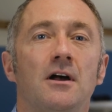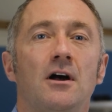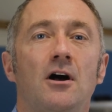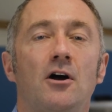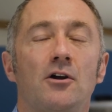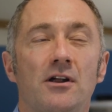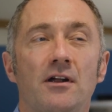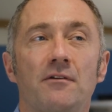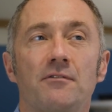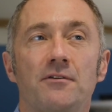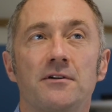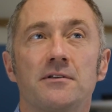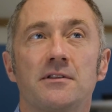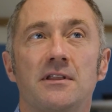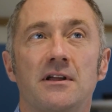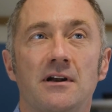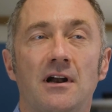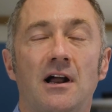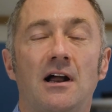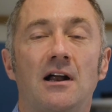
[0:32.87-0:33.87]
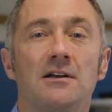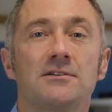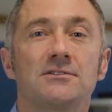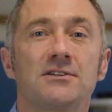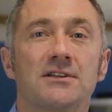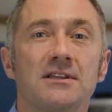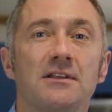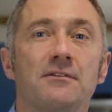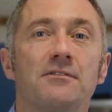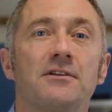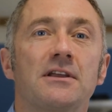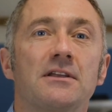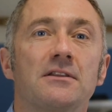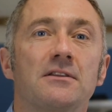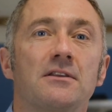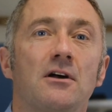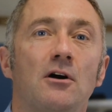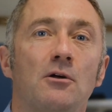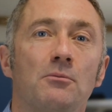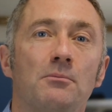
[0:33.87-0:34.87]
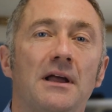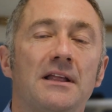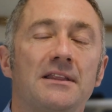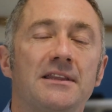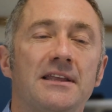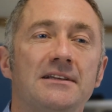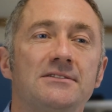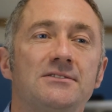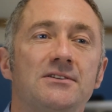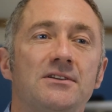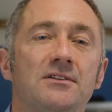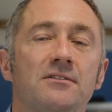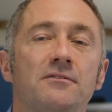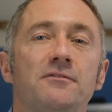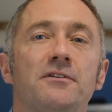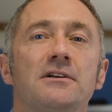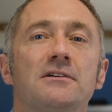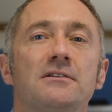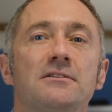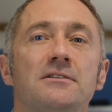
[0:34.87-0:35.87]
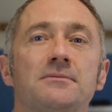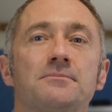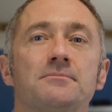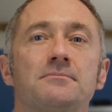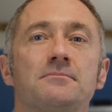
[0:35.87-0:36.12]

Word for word: However, there are significant unmet needs in the field,